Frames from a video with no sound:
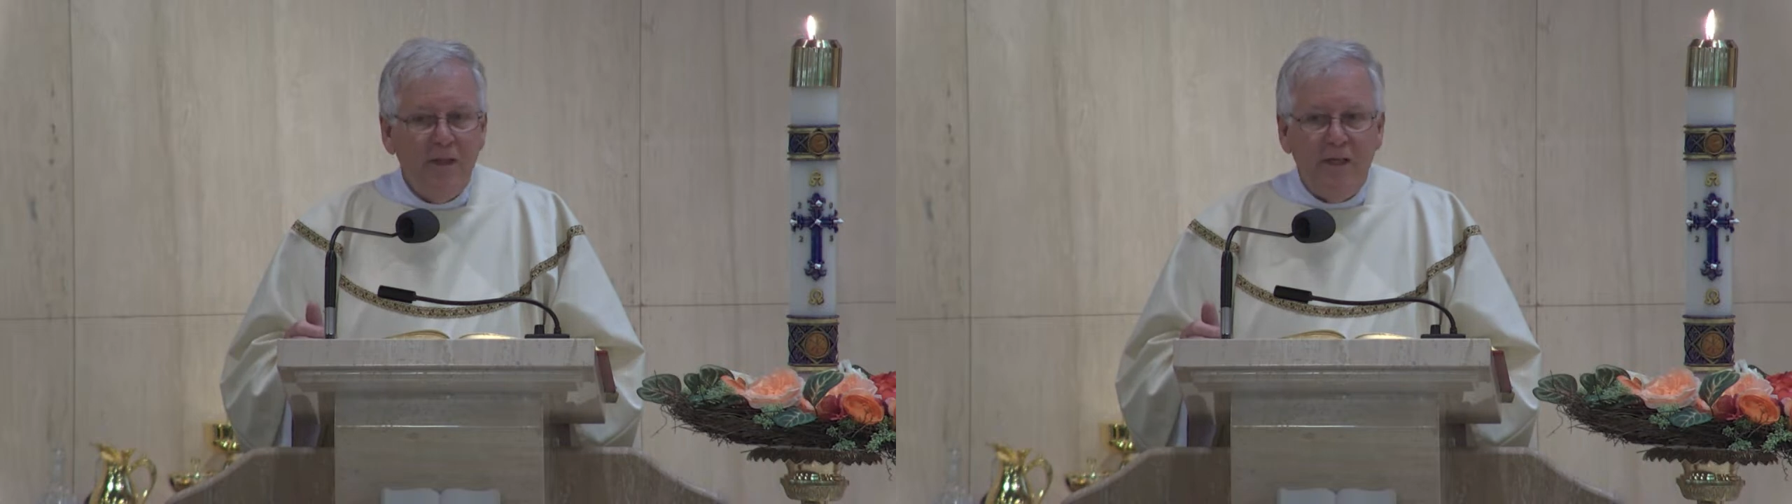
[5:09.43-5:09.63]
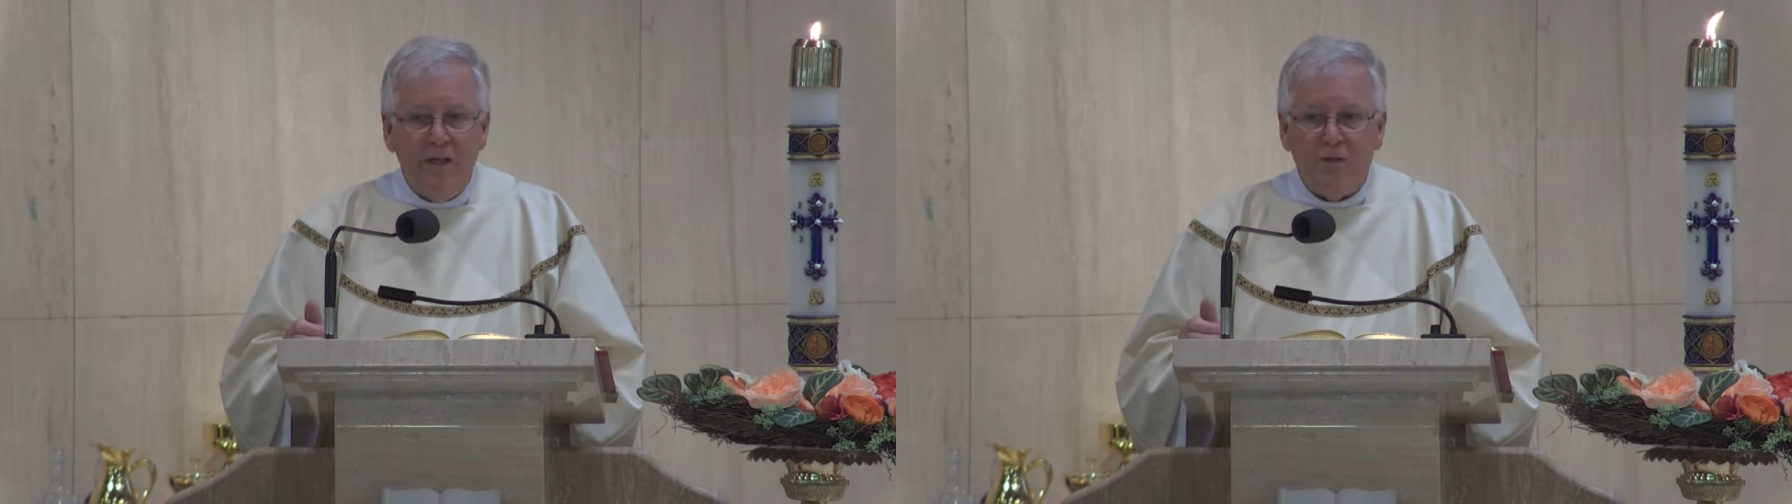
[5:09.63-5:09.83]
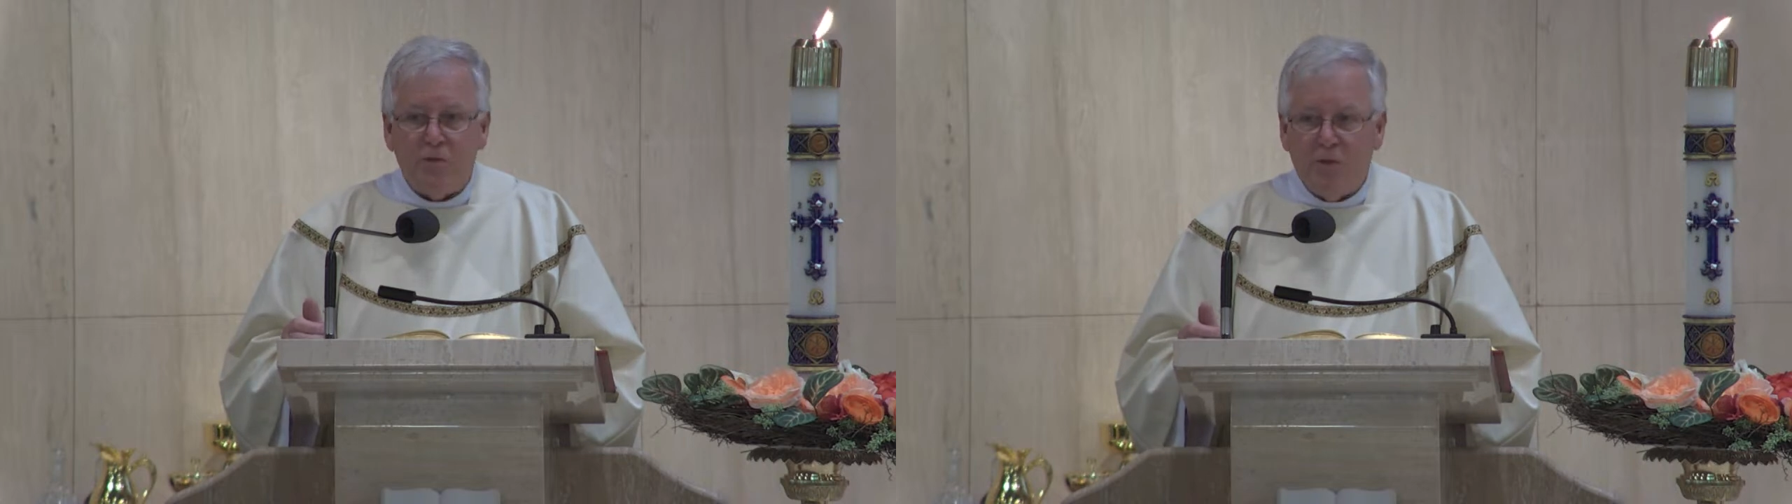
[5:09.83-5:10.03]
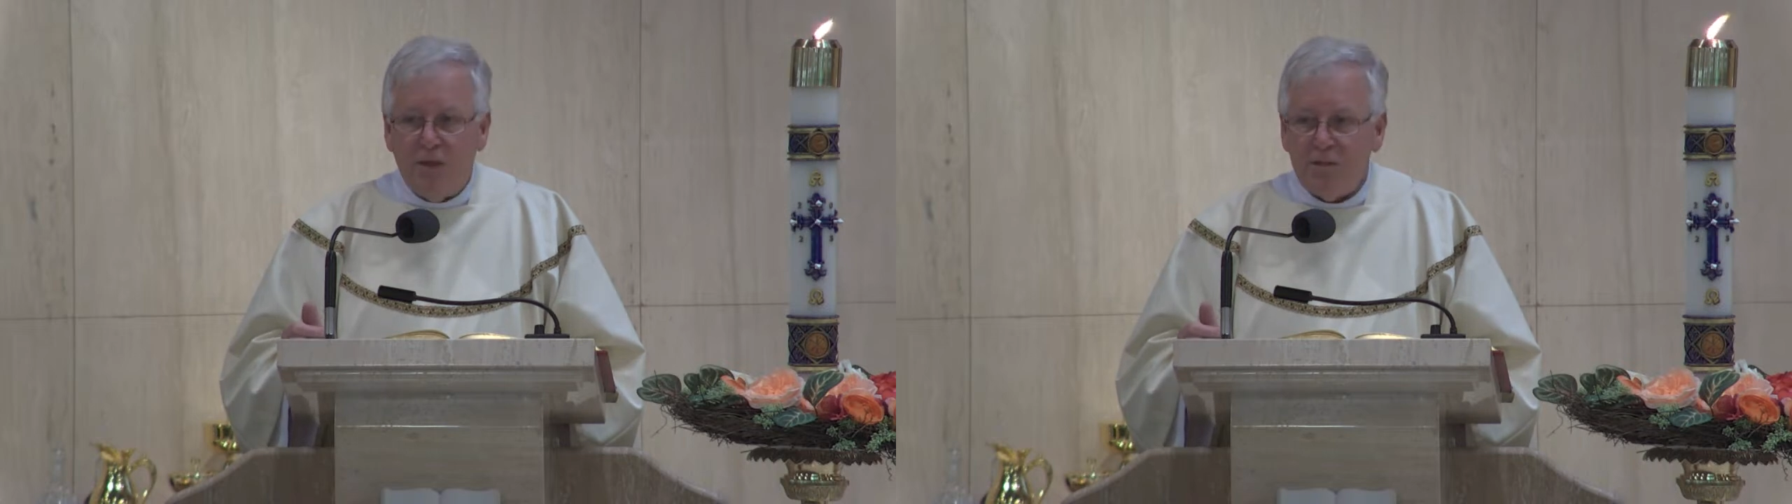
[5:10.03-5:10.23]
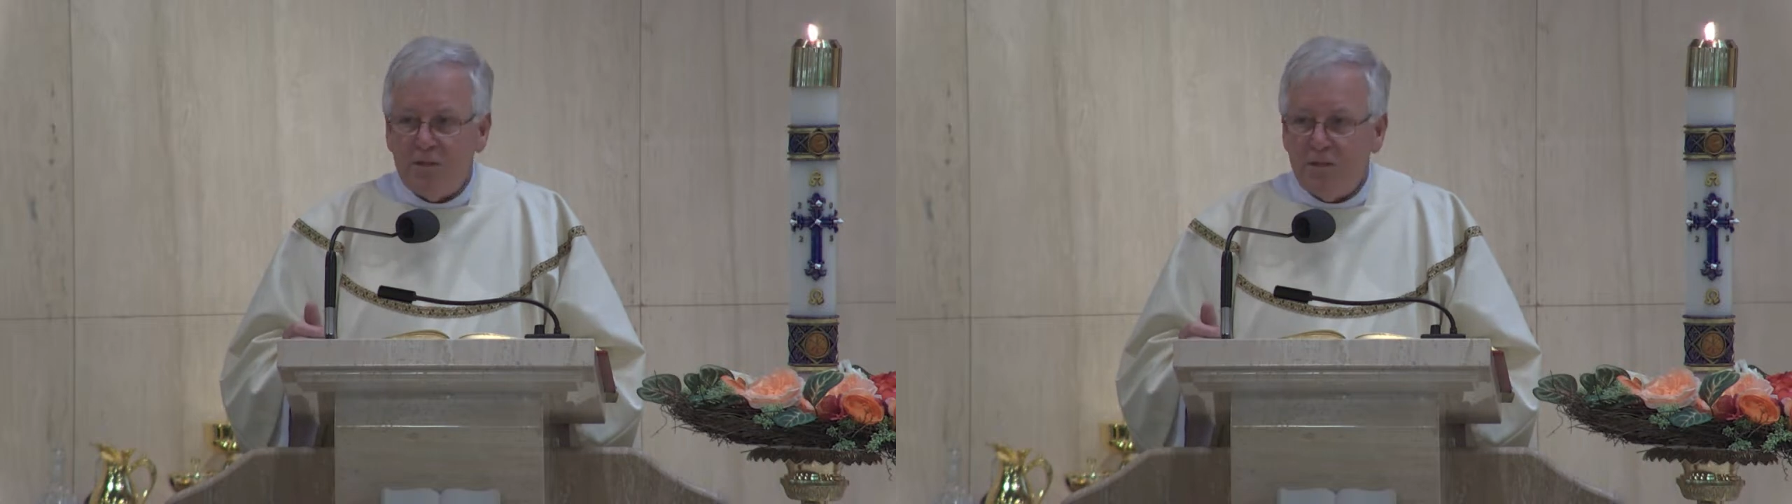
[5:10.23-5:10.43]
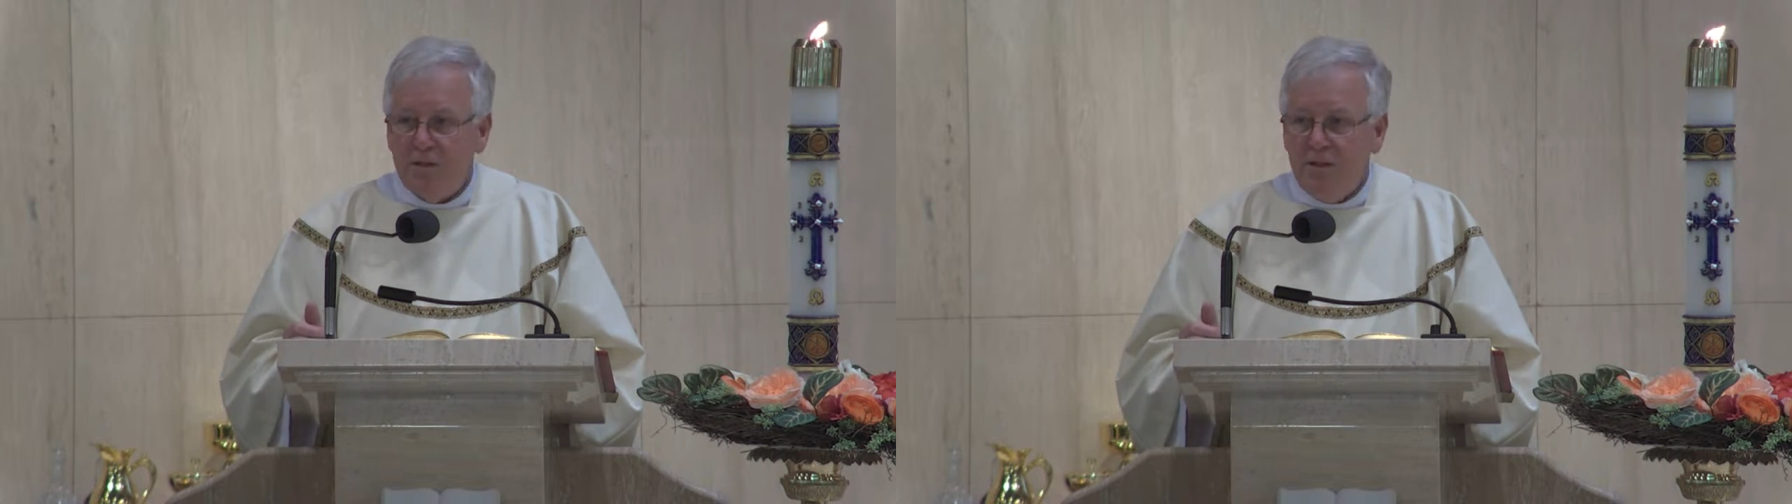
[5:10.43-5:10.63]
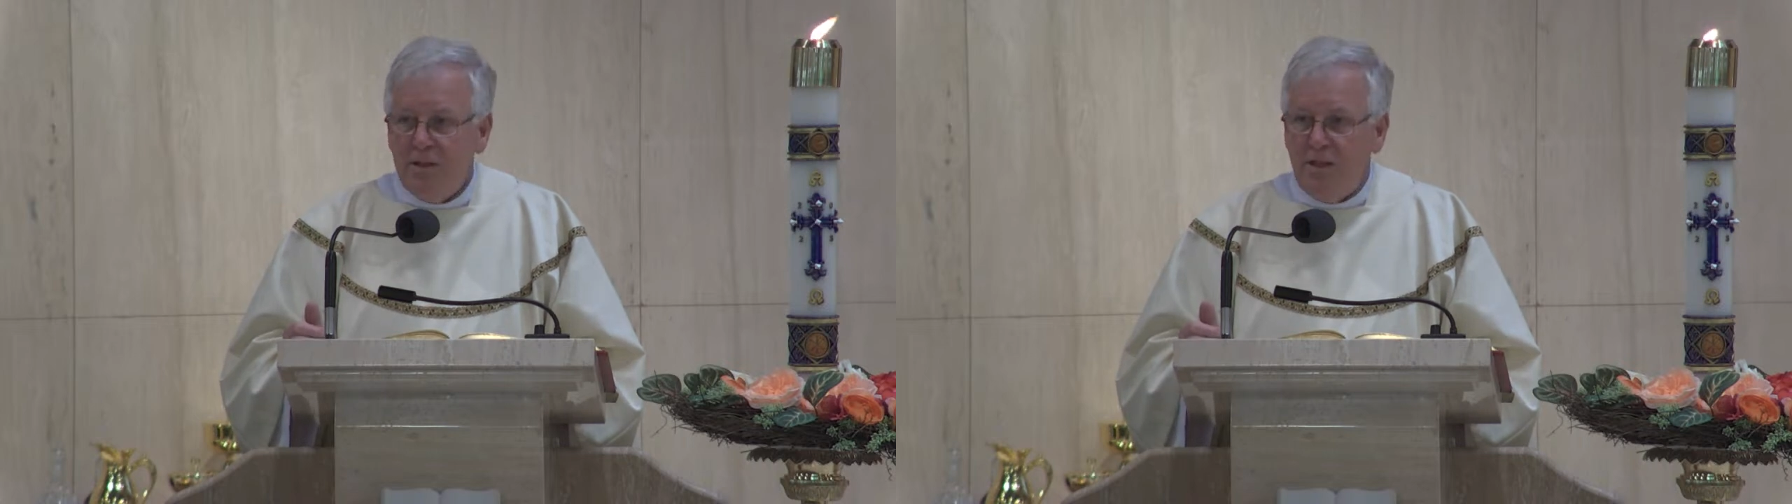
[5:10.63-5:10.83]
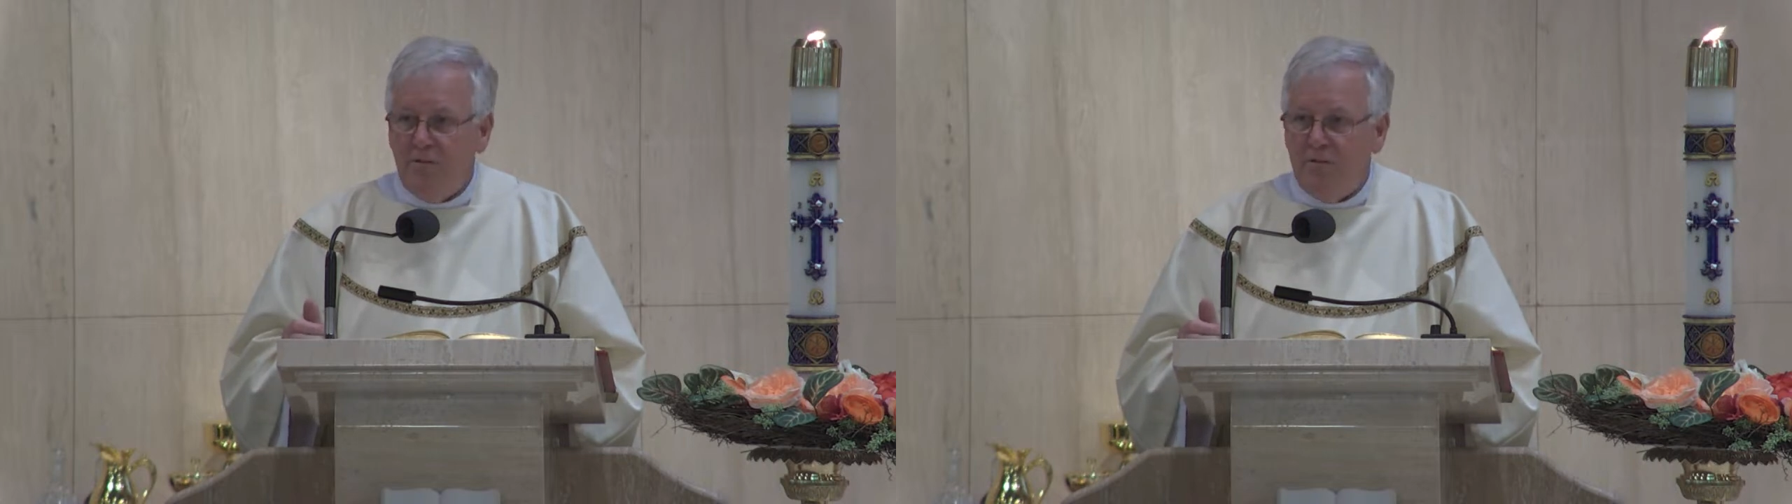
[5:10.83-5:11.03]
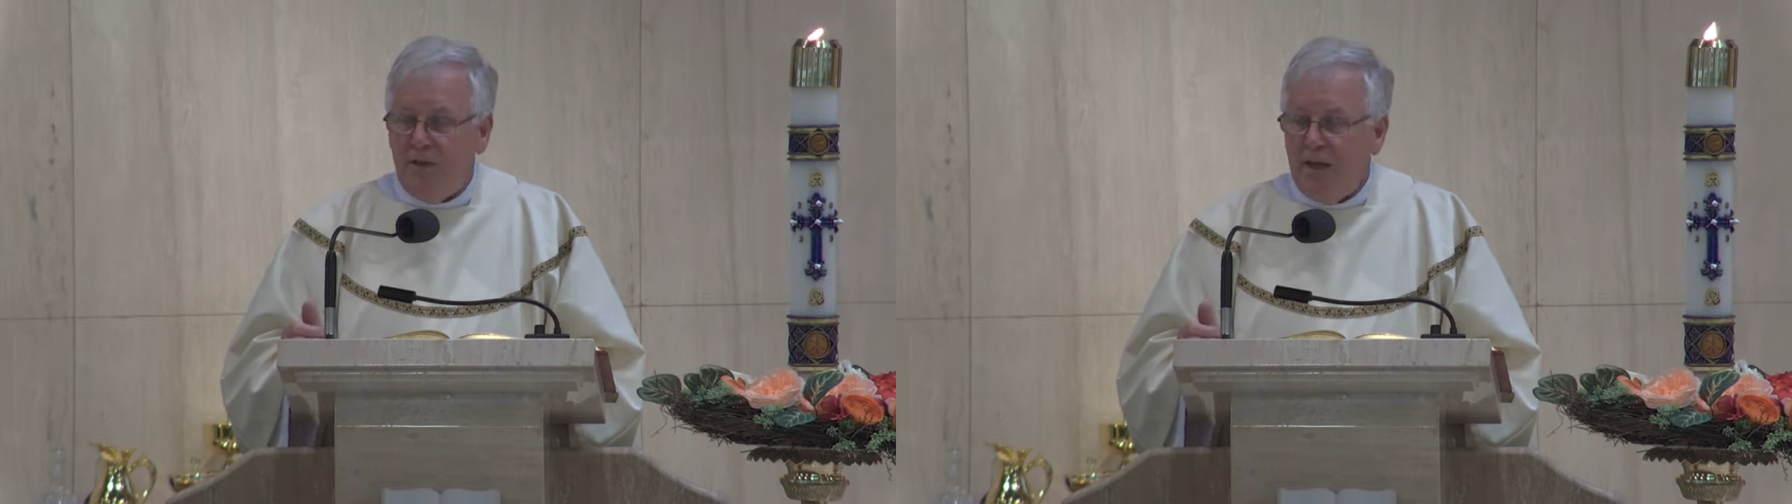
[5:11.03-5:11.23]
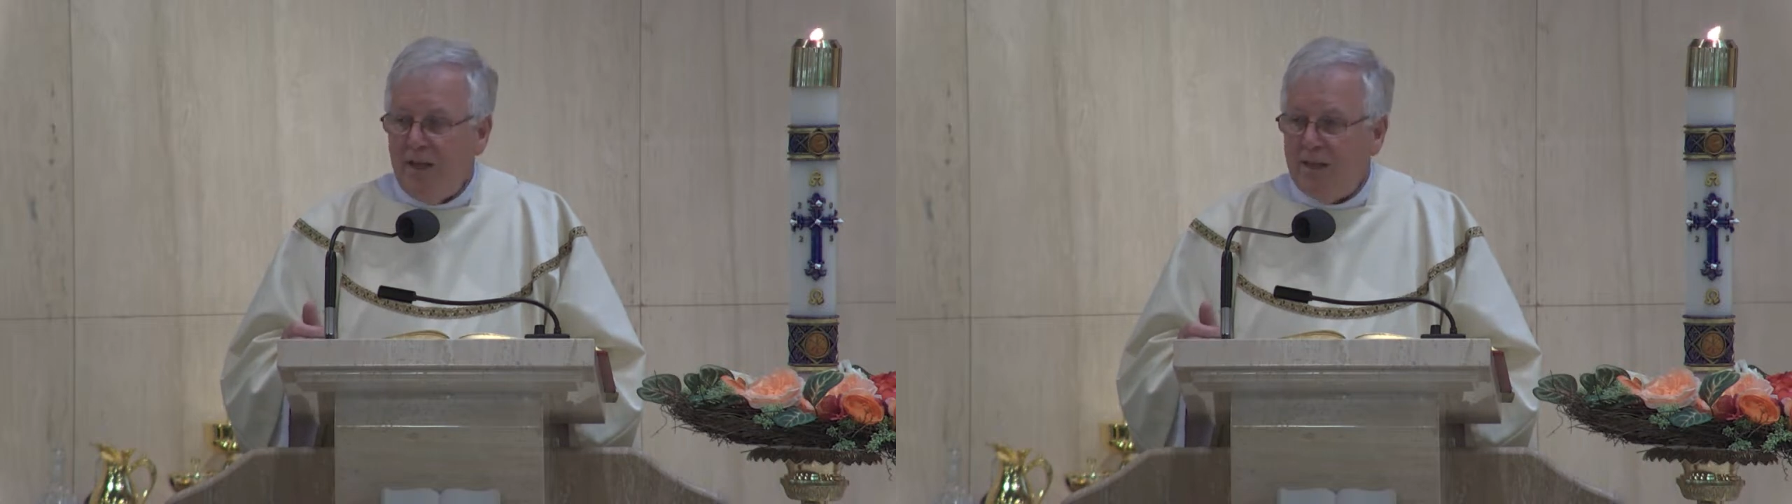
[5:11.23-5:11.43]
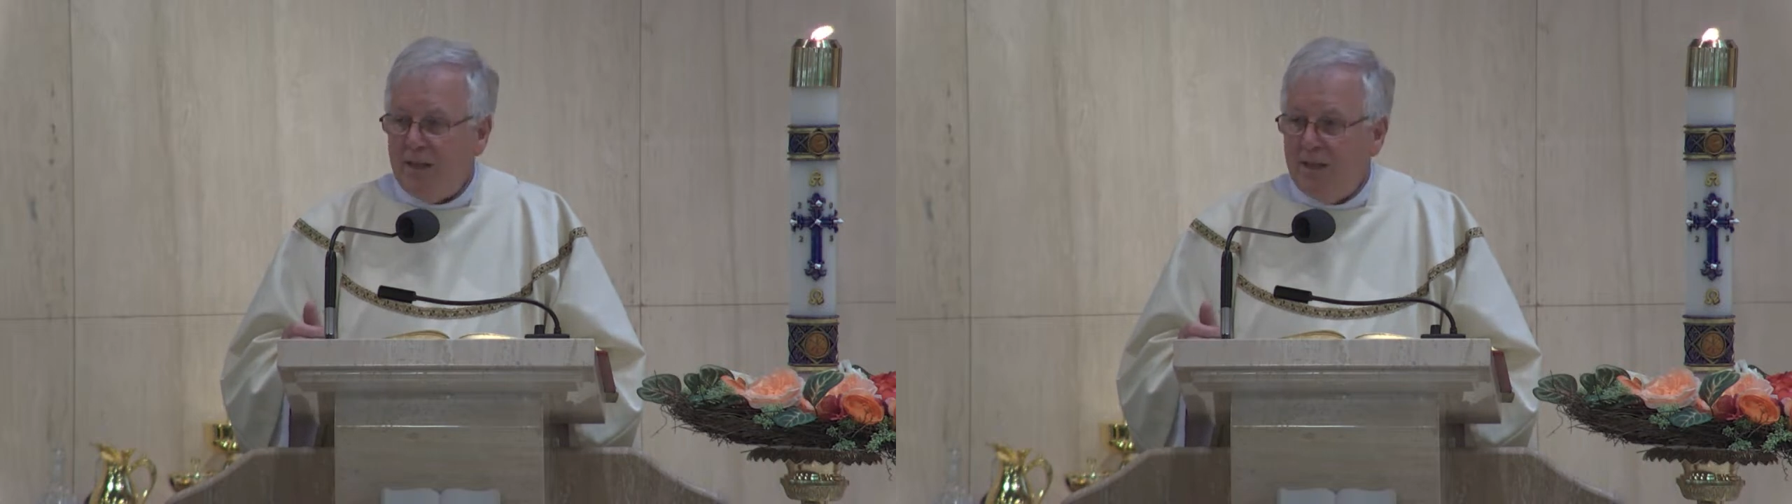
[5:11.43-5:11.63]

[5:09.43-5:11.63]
in trust, in faith,